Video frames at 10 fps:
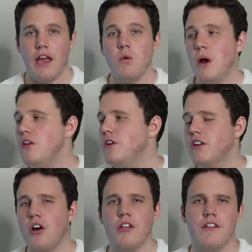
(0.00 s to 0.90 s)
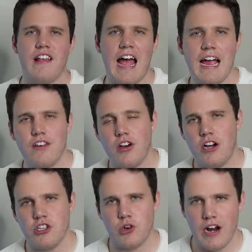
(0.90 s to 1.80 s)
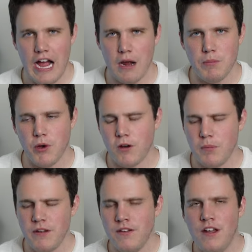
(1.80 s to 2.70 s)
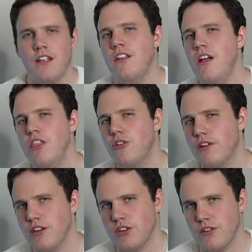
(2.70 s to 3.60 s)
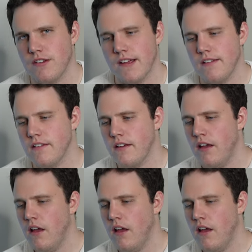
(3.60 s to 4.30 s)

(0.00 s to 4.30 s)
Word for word: In a way, you could call this a Hackintosh or a Hackbook, but not in the traditional sense.